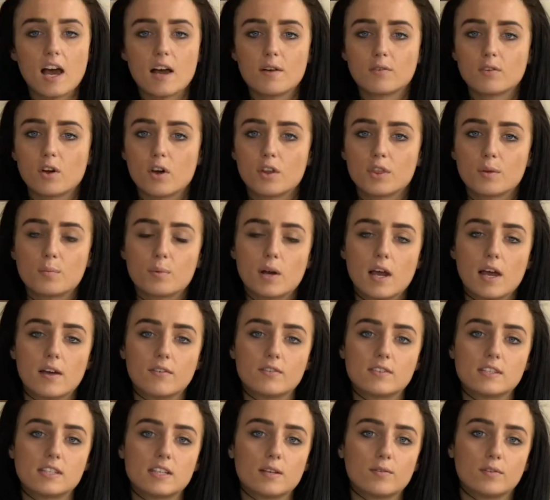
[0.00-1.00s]
I've got the
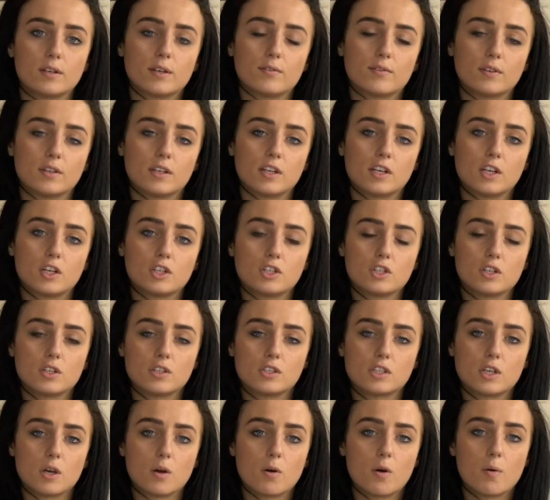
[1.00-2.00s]
privacy of living in a
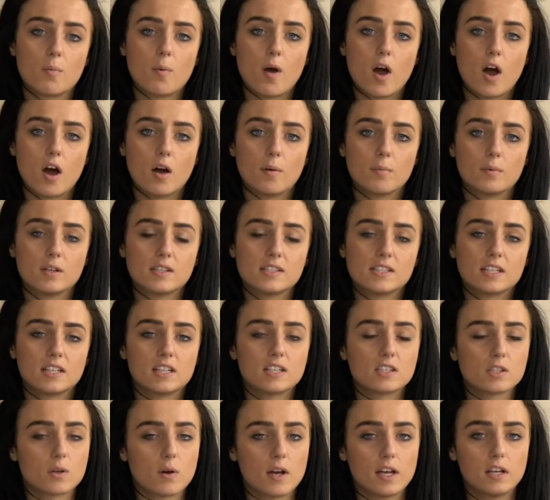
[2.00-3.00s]
studio apartment and
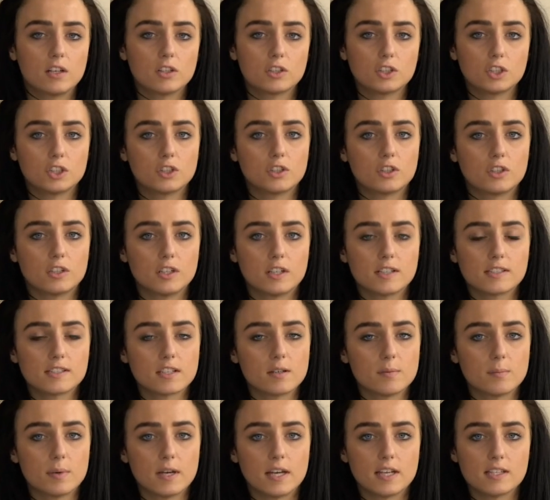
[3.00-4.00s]
it's quite luxurious
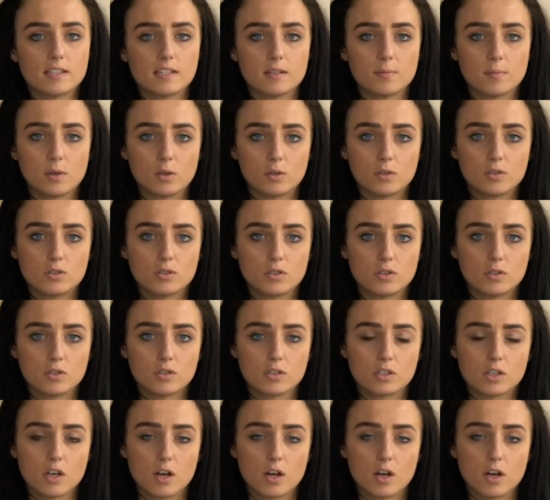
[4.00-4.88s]
compared to most student